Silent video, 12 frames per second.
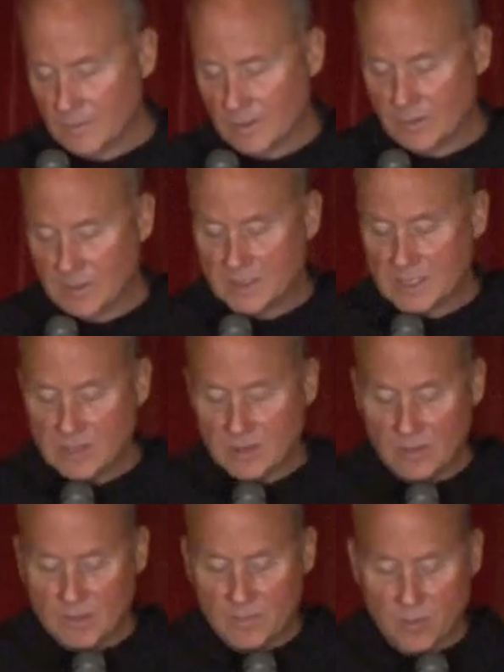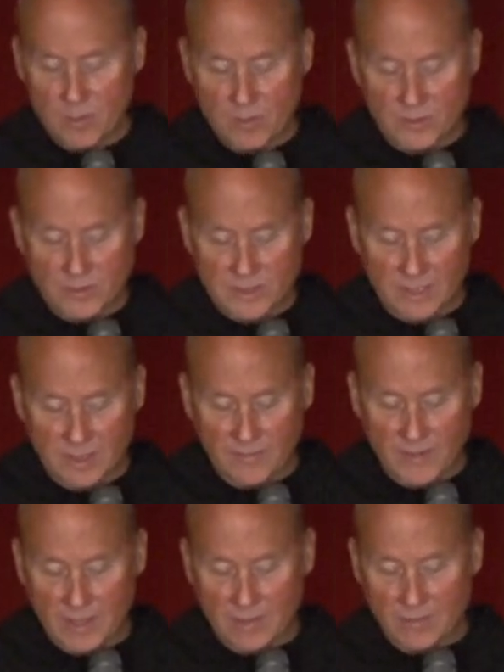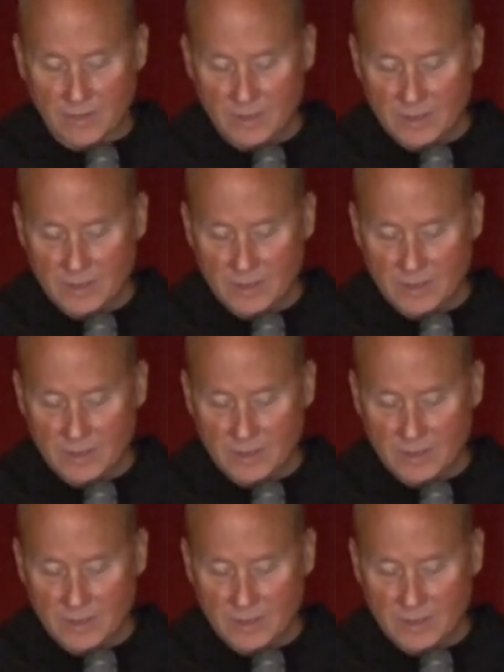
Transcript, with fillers: You continually poured yourself out